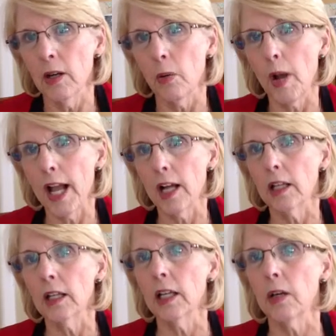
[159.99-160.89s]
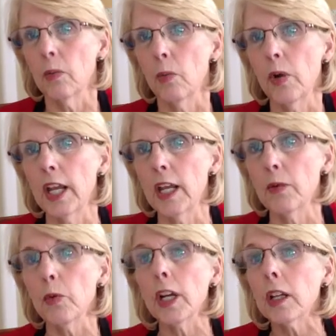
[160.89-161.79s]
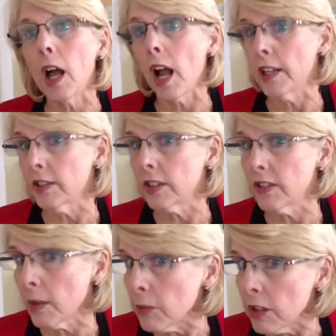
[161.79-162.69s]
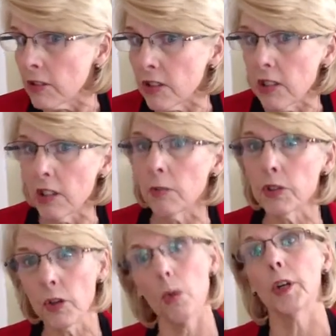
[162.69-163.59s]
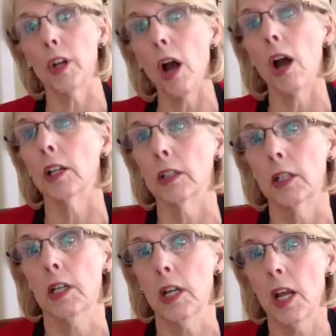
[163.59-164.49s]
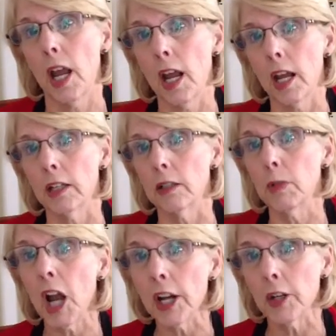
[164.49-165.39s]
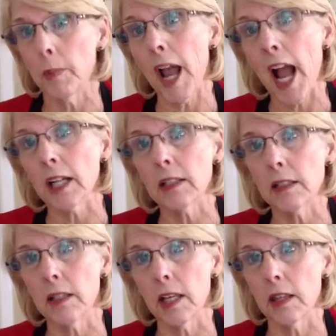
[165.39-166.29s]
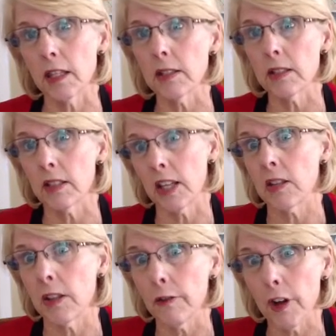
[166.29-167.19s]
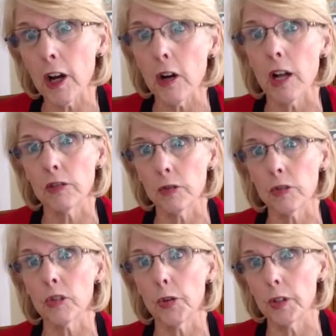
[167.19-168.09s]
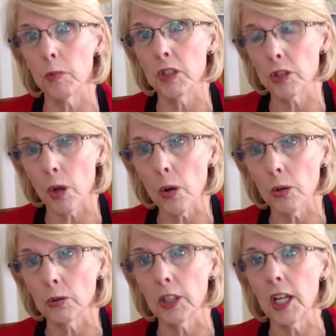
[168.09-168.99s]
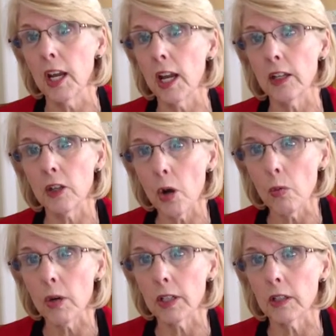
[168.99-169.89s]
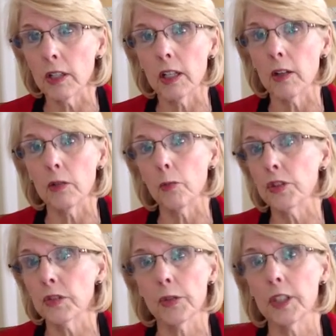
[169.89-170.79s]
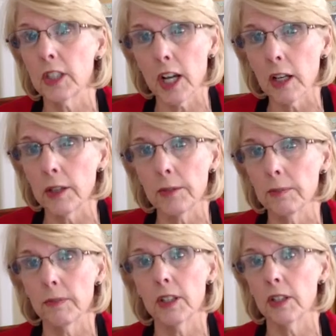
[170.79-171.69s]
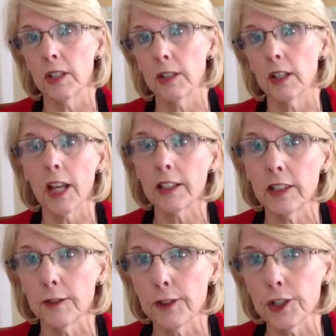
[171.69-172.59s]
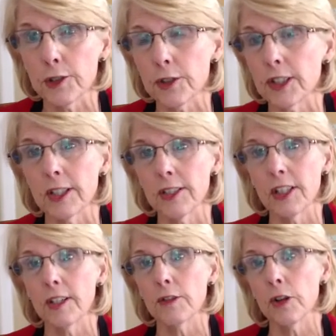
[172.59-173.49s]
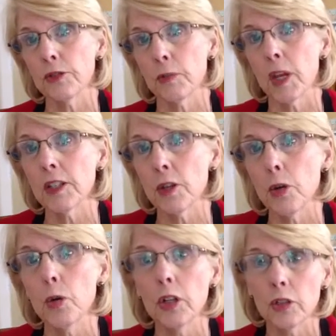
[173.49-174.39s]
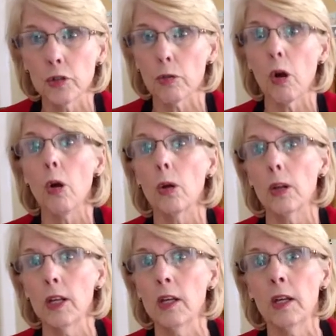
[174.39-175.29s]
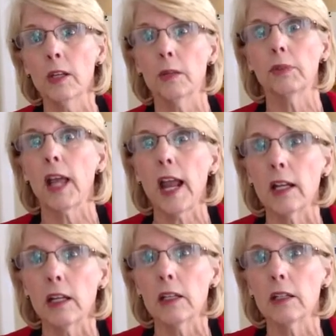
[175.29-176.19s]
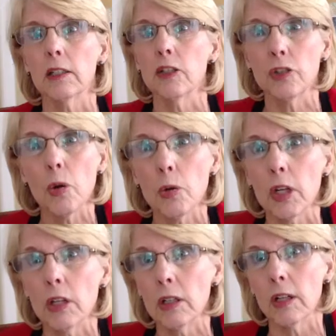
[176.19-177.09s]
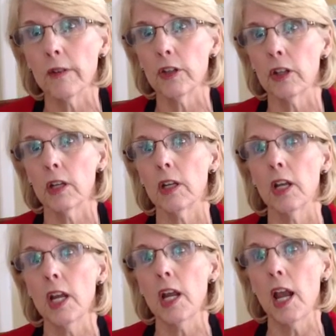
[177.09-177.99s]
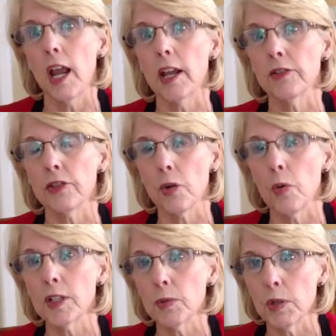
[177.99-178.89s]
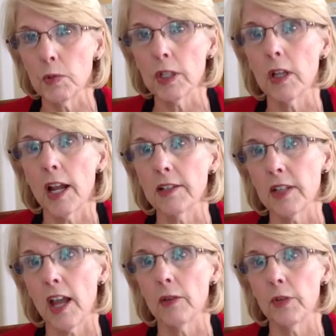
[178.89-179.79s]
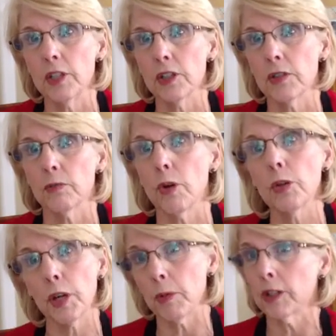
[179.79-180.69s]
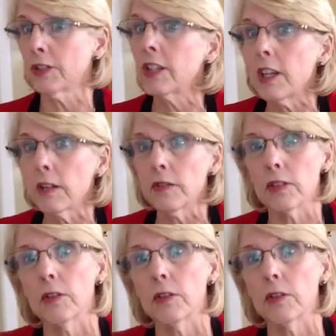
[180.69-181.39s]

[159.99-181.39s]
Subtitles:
Well, we realized that something sneaky was going on, and behind our backs, that the fairgrounds was going to be sold, and no one was going to tell the elected officials at the city of Costa Mesa, who control the planning and the zoning and everything. And so once we realized that, we just rolled up our sleeves